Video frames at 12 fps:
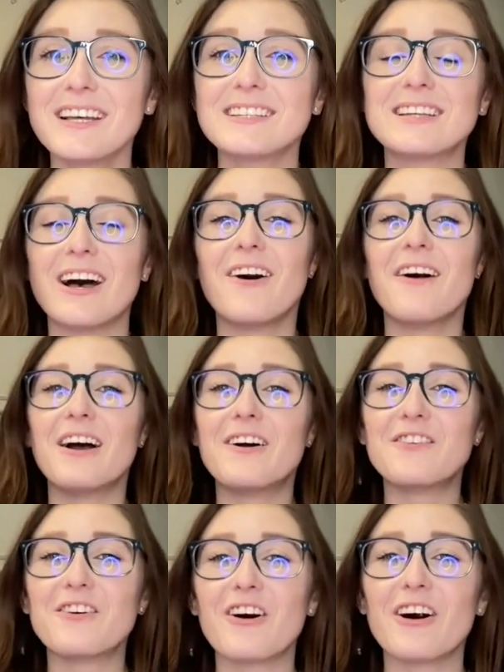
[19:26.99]
So I
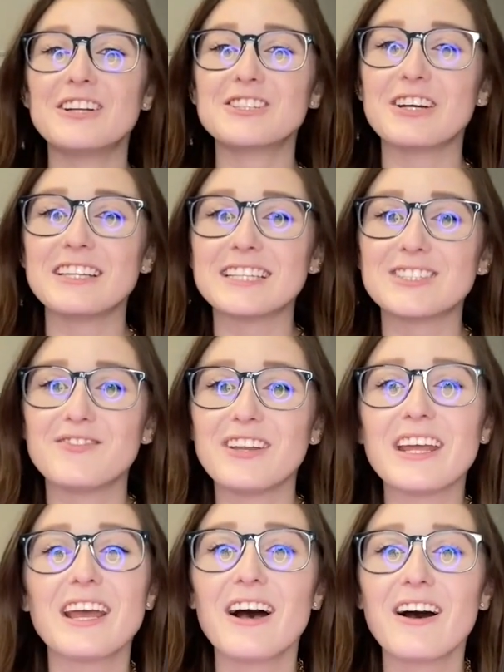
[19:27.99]
hope you all enjoyed this
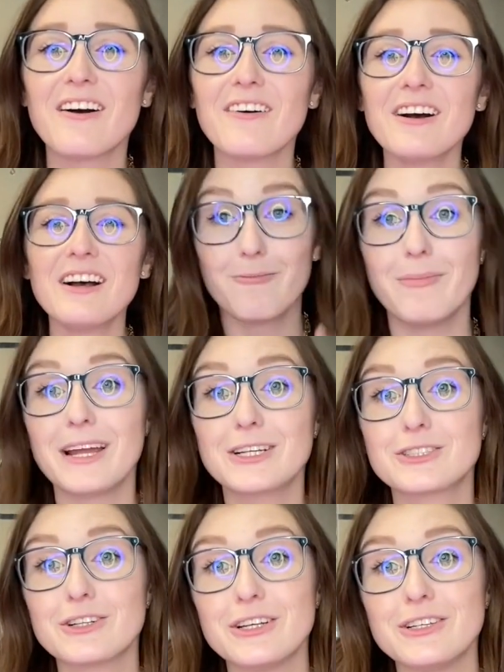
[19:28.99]
video. Make
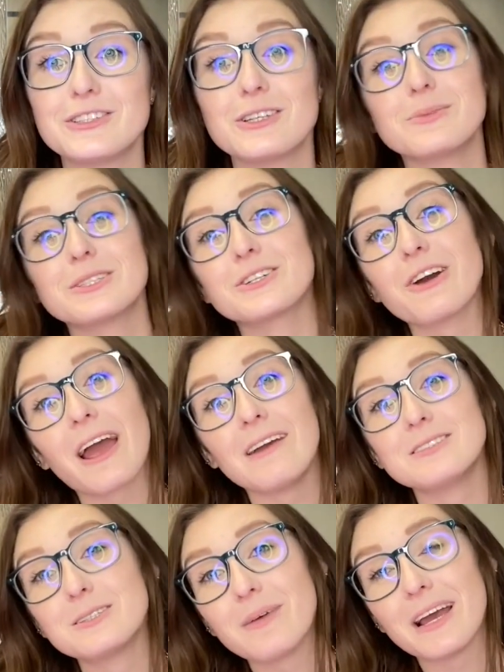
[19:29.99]
sure you
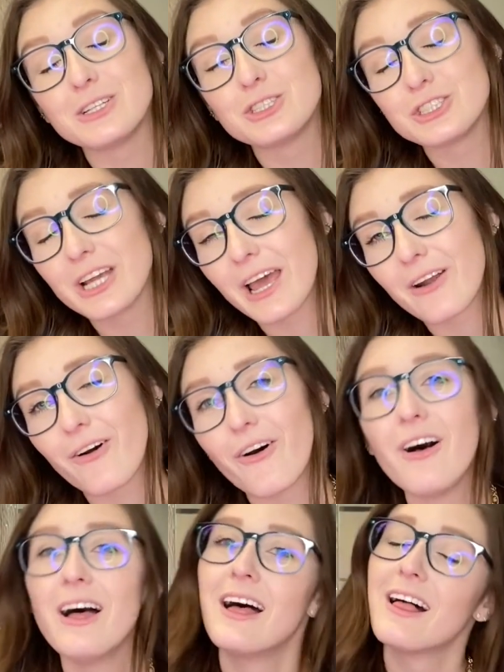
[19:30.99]
subscribe to my
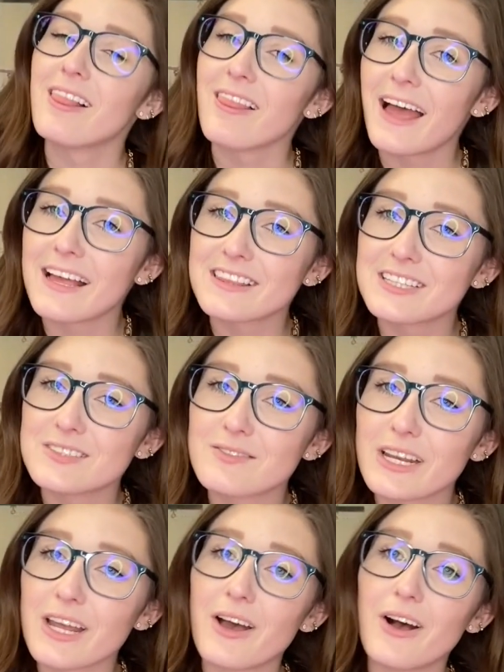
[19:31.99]
channel, like this
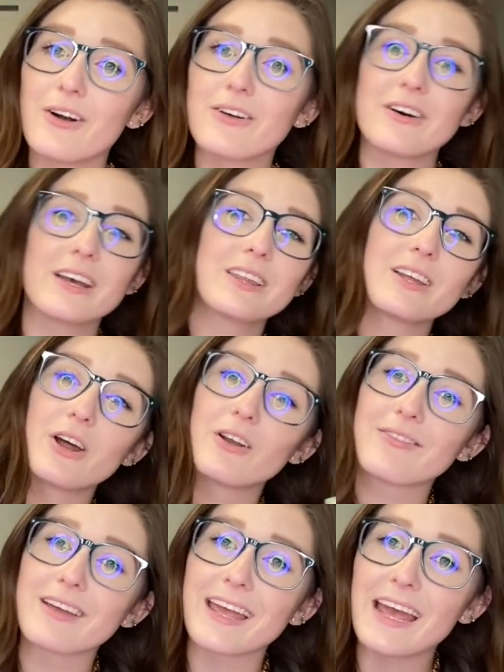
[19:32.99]
video, click the
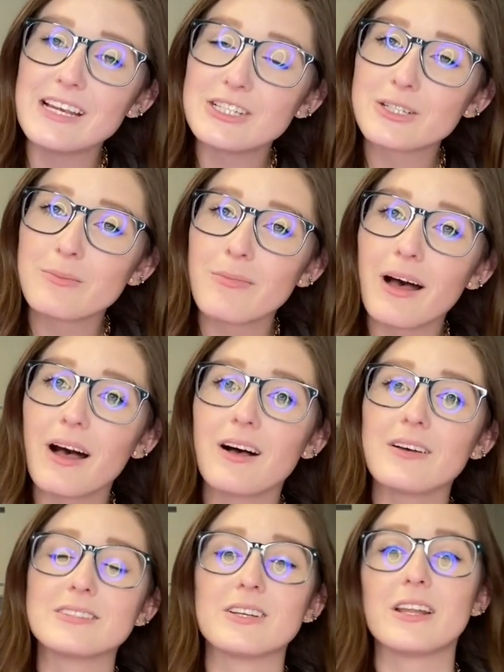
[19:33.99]
notification
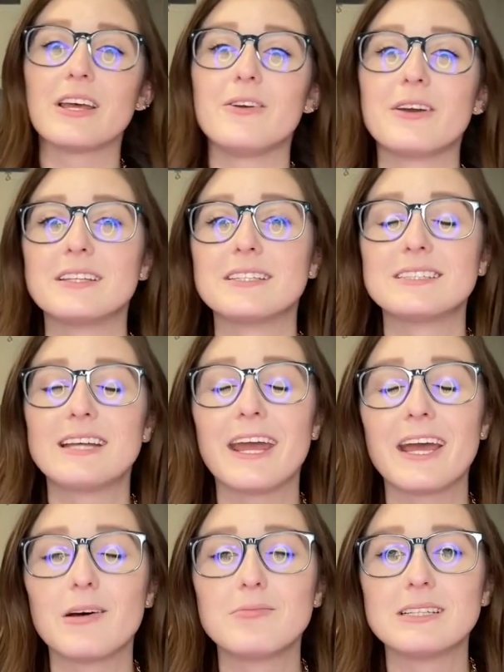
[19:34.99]
bell so that you can
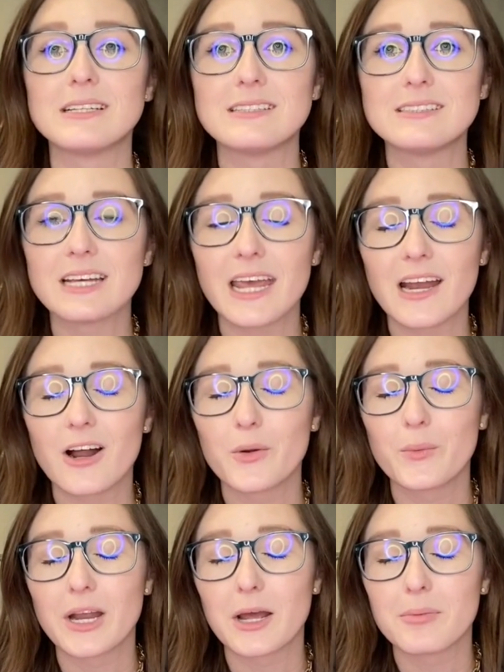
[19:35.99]
stay up to date
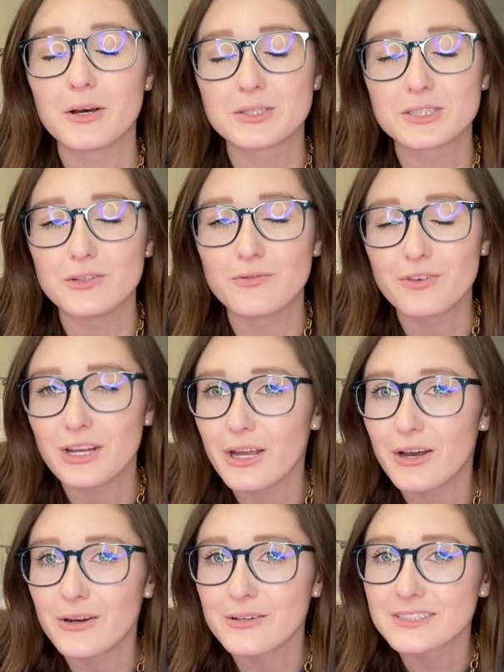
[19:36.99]
on when I post new
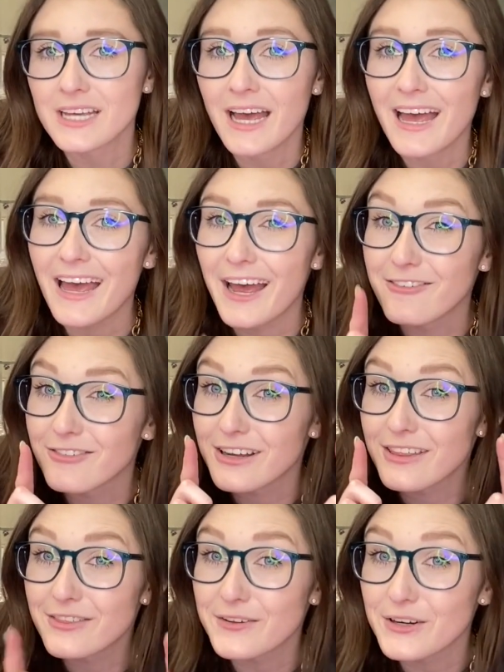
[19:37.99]
videos
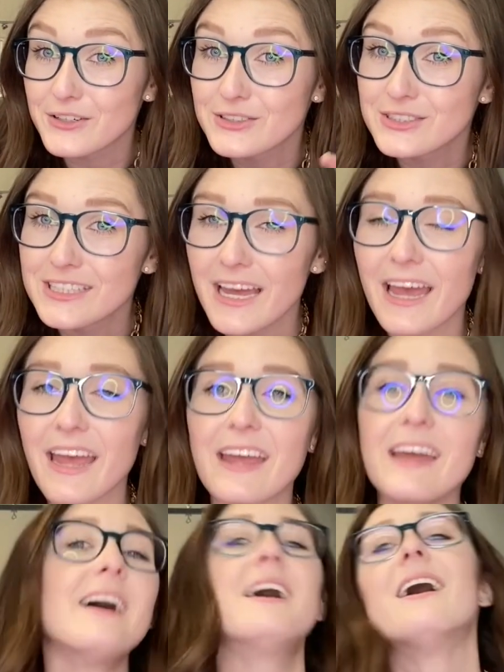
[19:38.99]
every
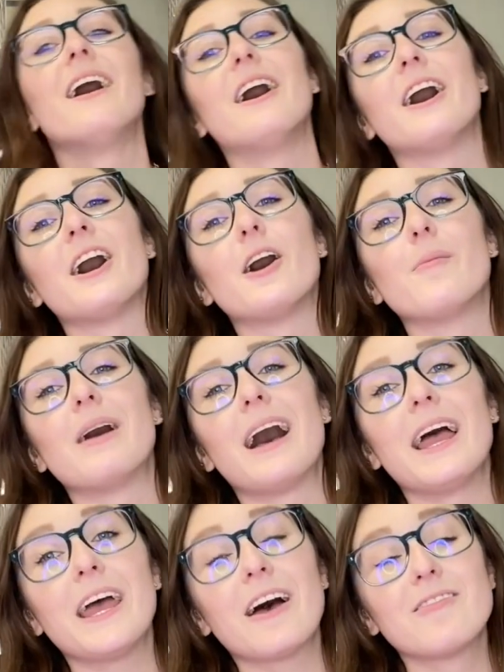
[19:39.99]
Thursday.
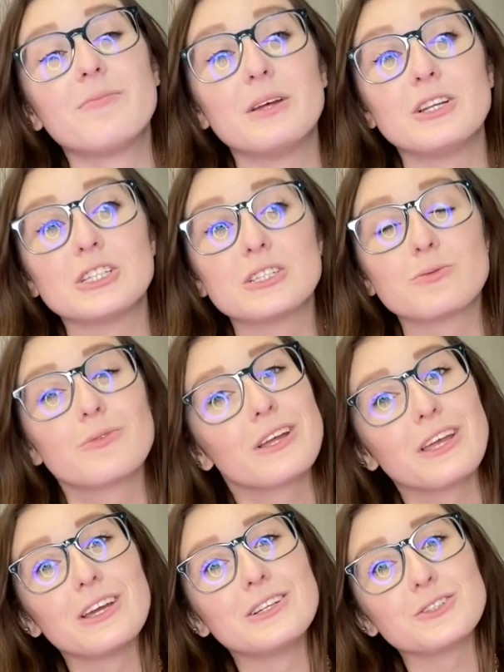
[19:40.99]
I have been just
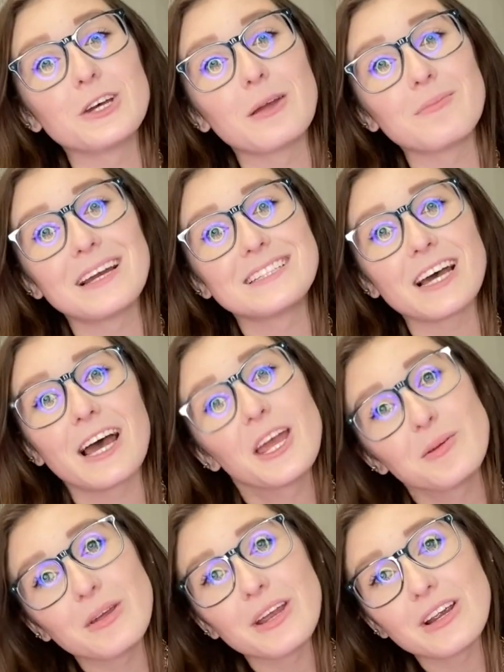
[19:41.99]
really enjoying my
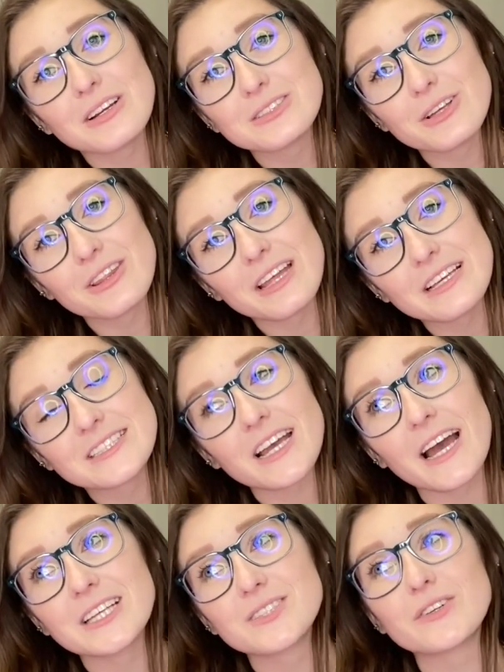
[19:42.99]
time here, so thanks
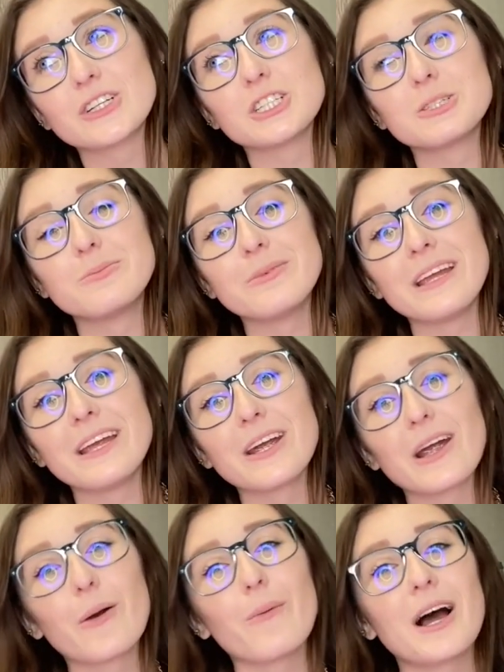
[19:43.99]
guys for just being
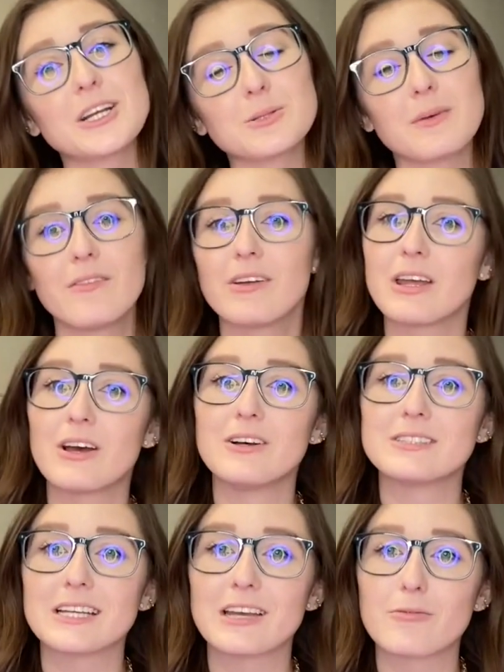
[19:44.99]
here, watching my
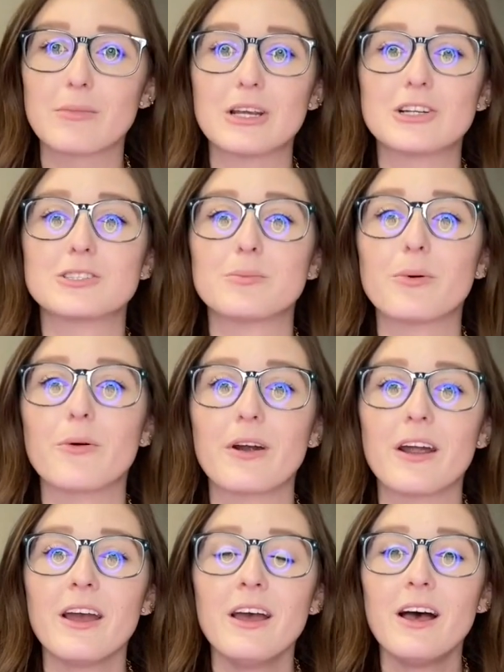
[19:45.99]
videos, and giving me your
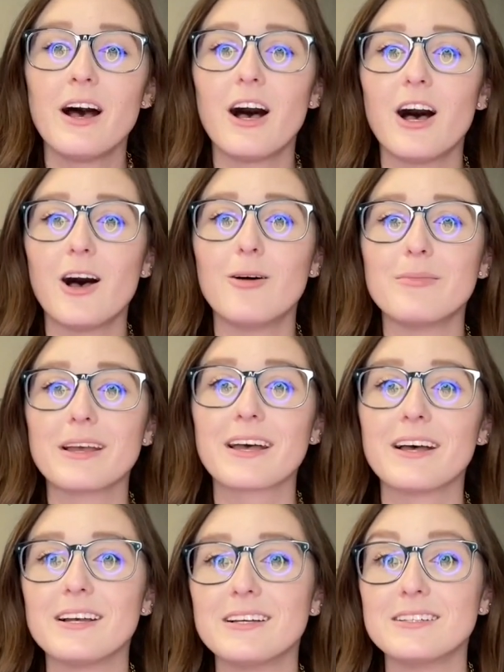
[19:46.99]
support,
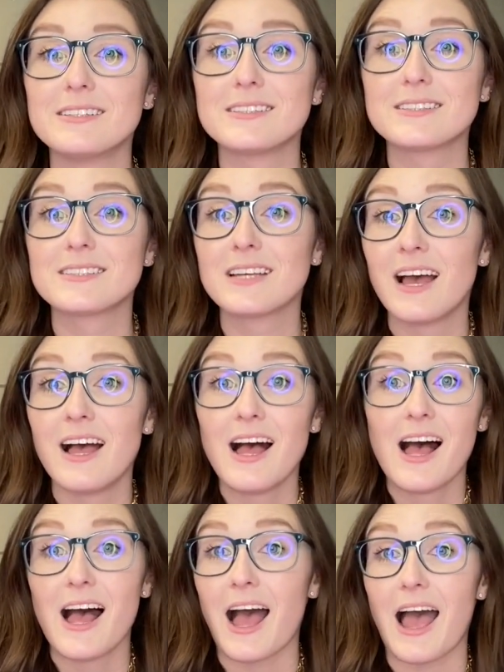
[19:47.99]
because
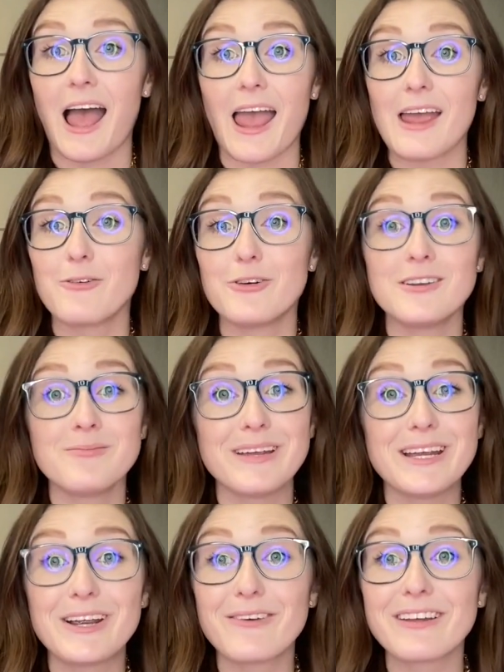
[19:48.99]
I wouldn't
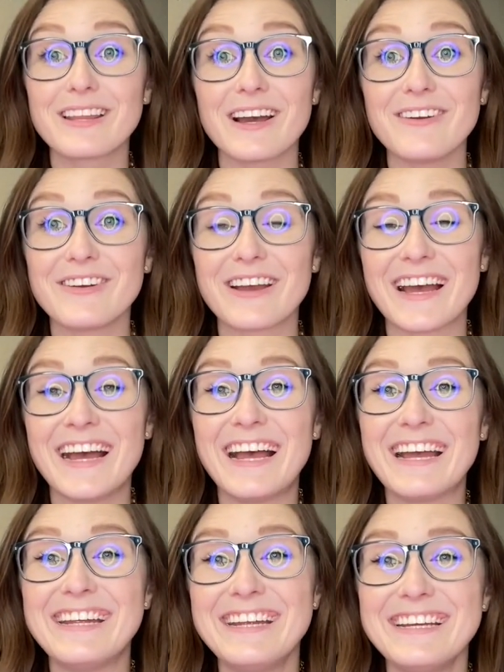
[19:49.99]
be here without you
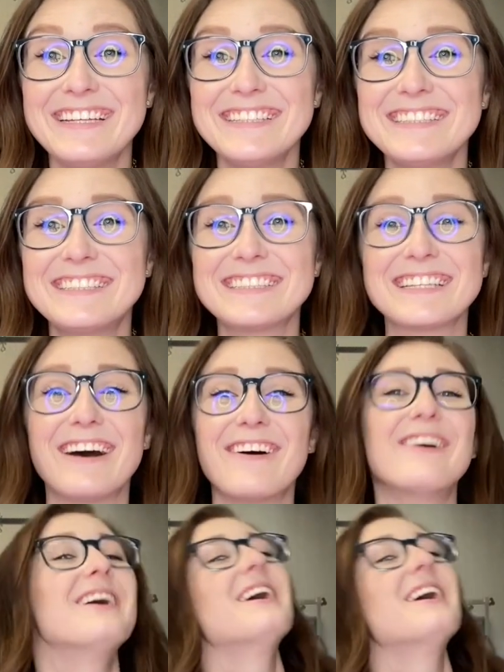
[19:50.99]
guys. So